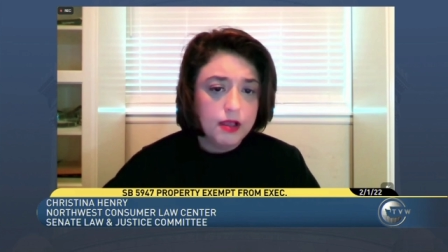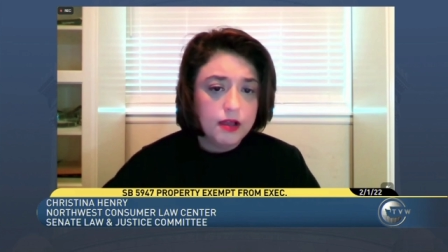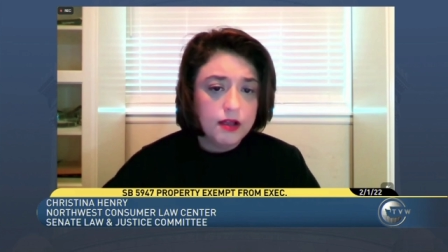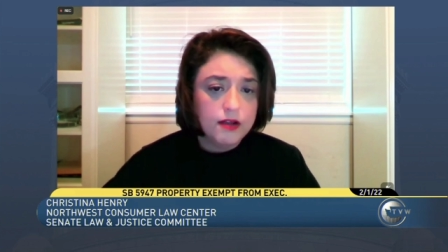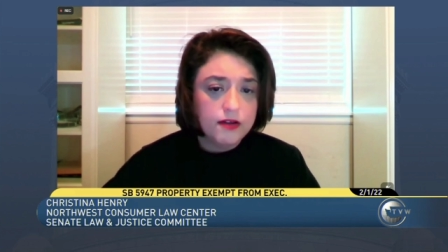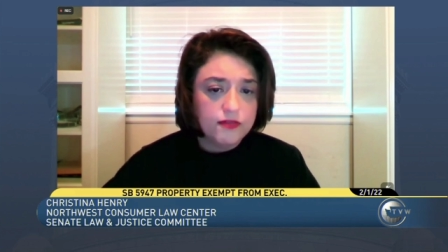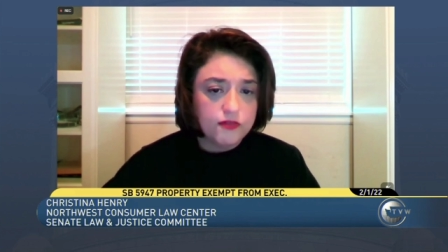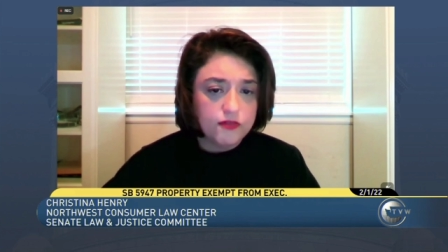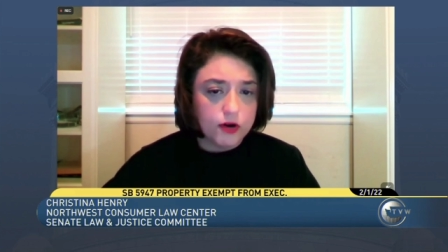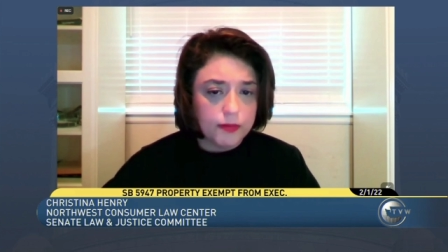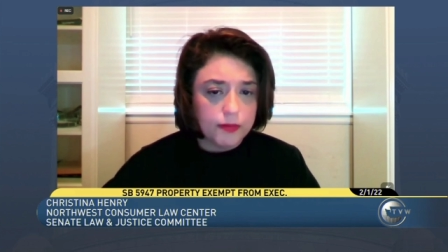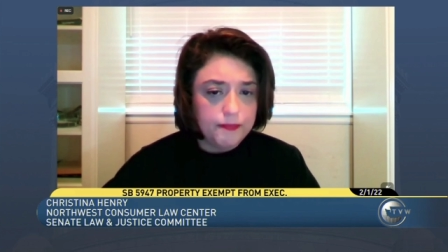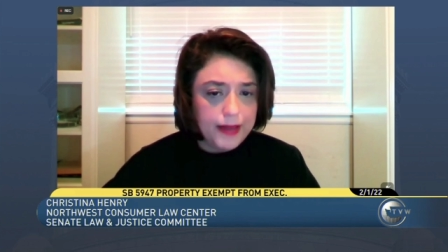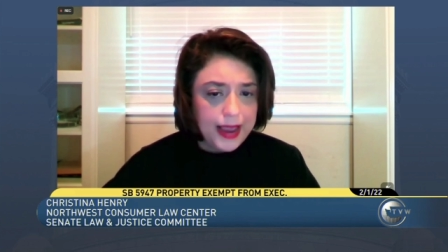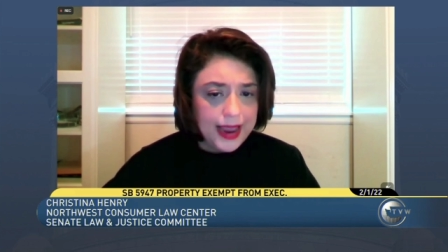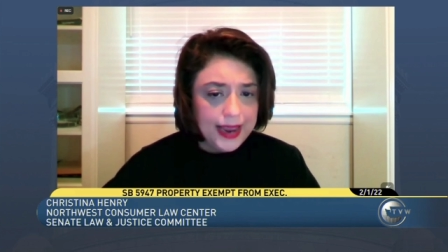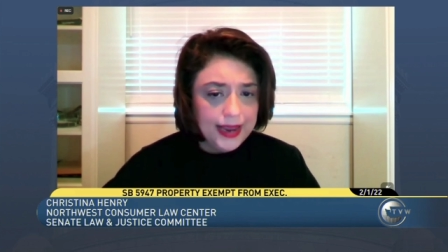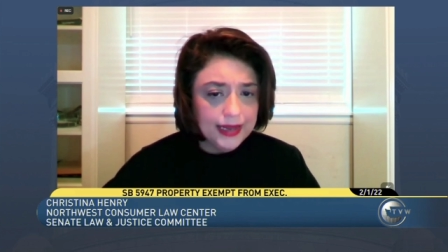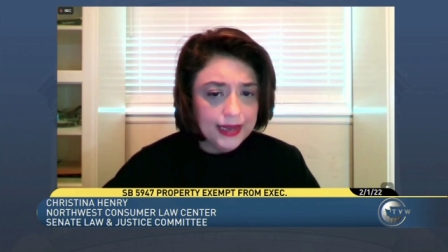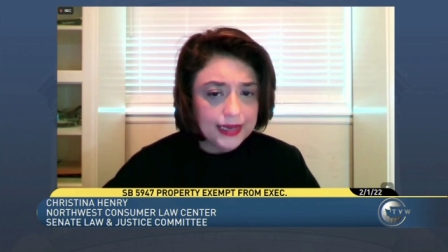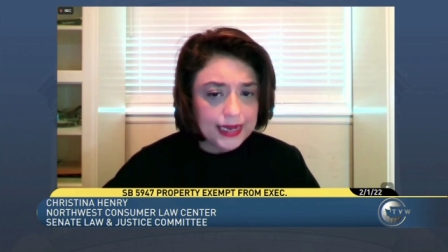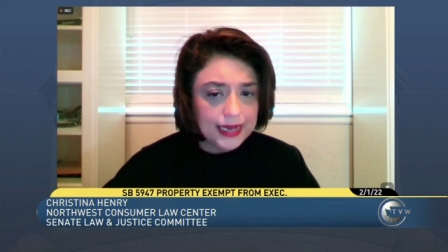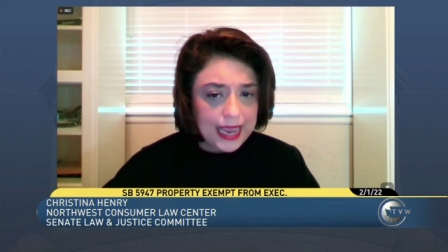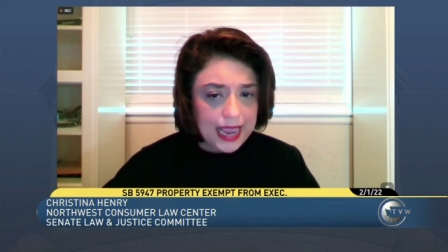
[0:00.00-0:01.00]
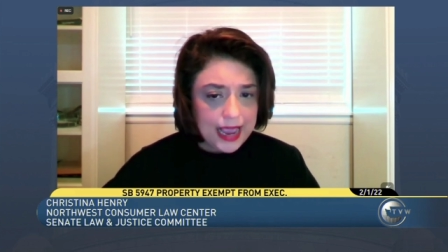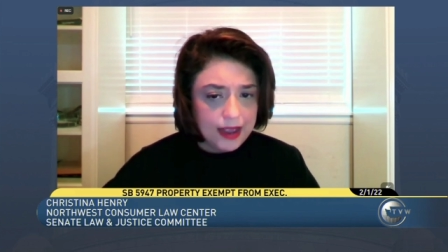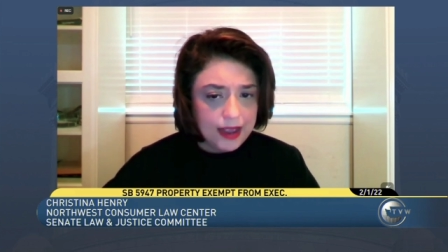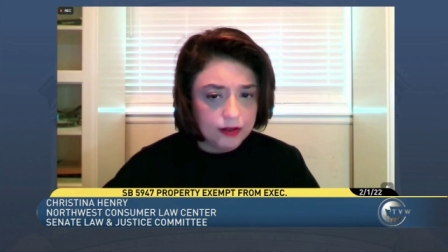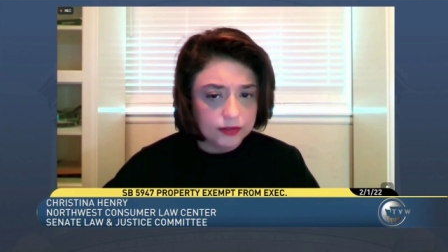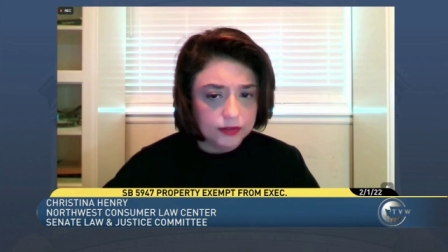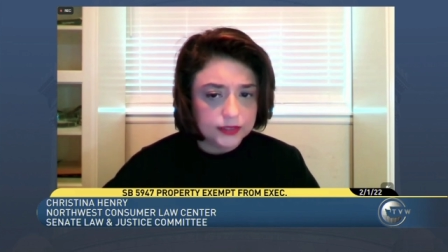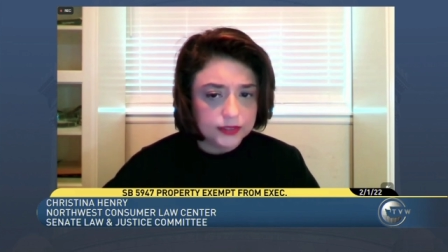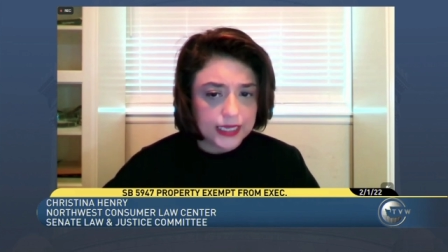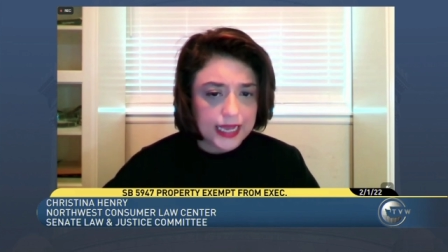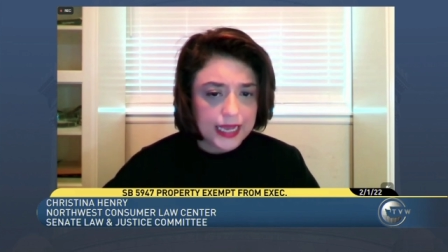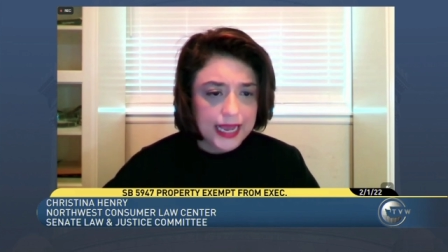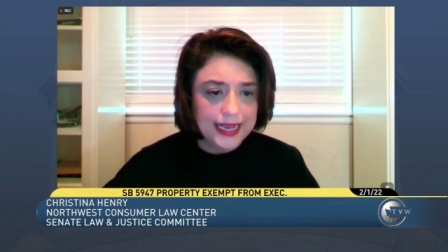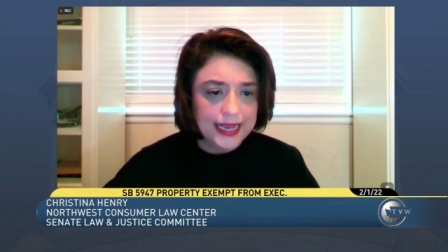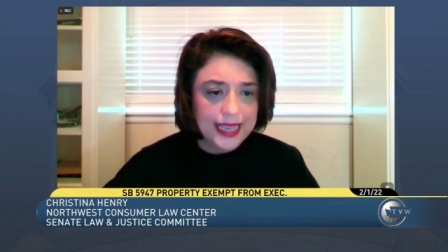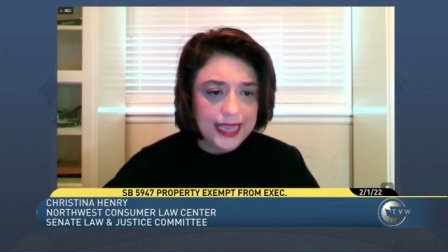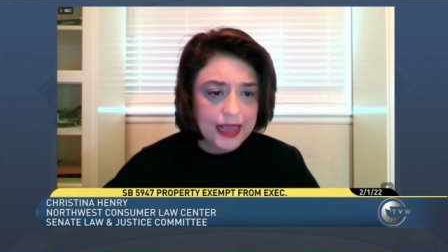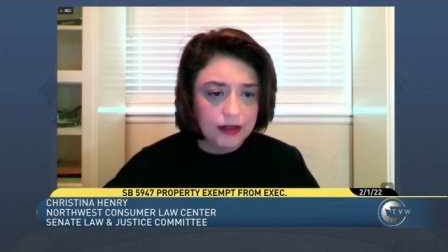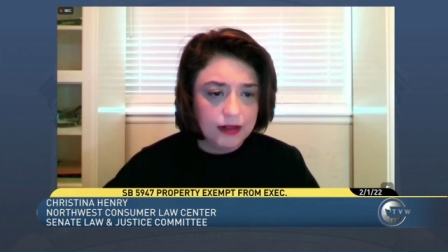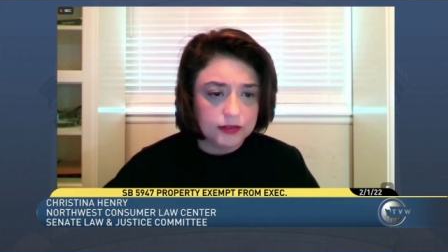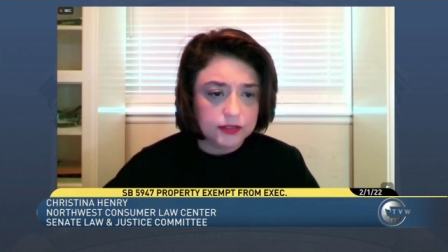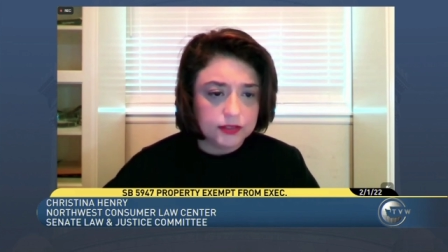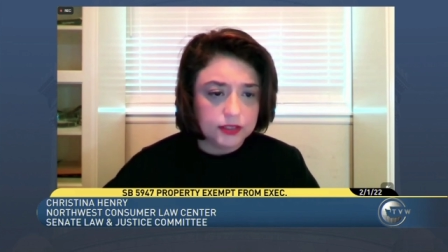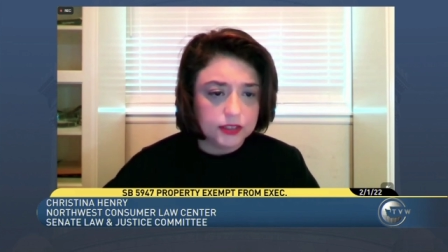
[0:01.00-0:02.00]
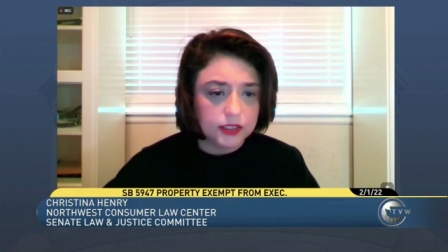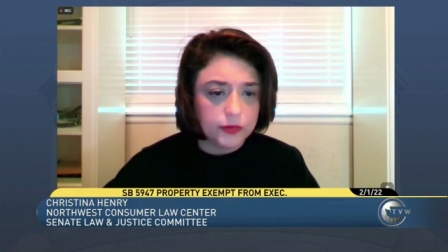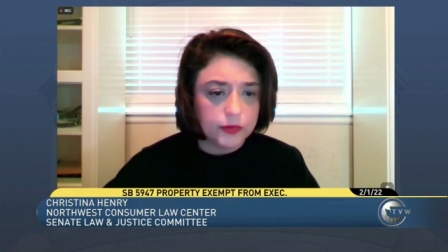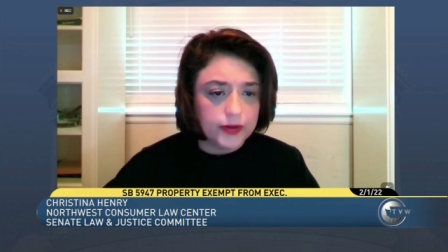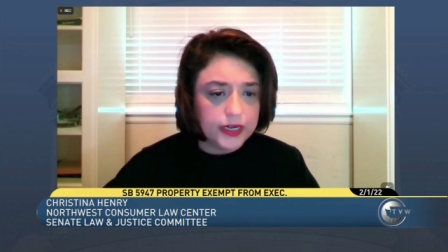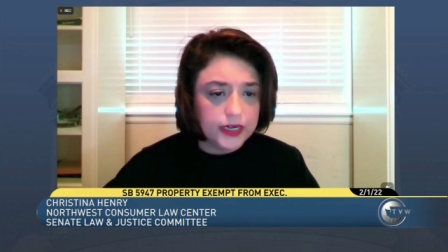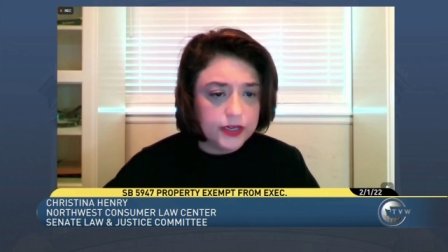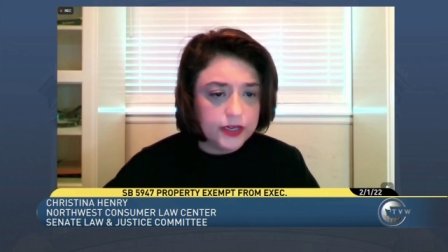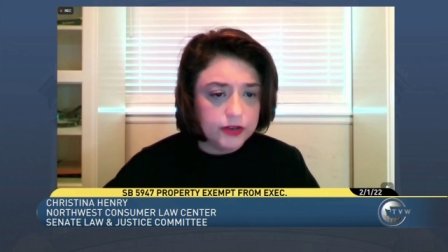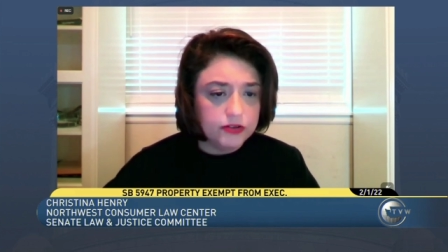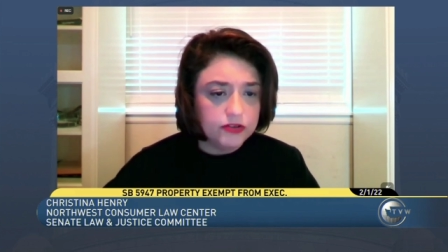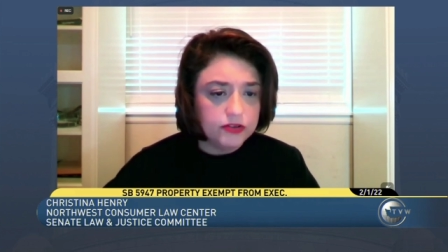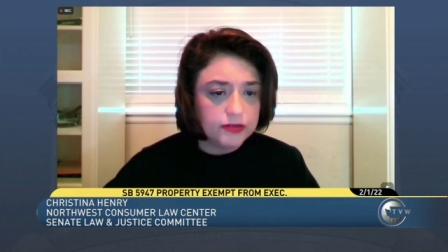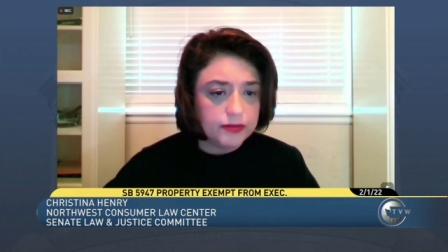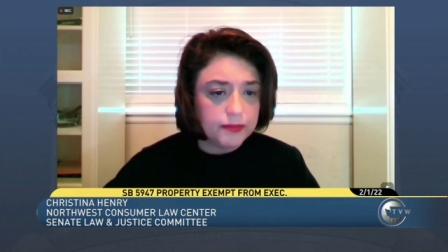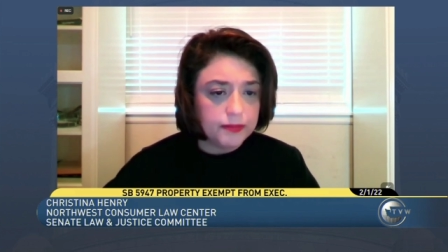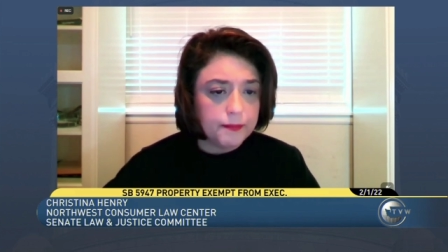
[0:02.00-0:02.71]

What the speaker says: For bank accounts, I counsel to reduce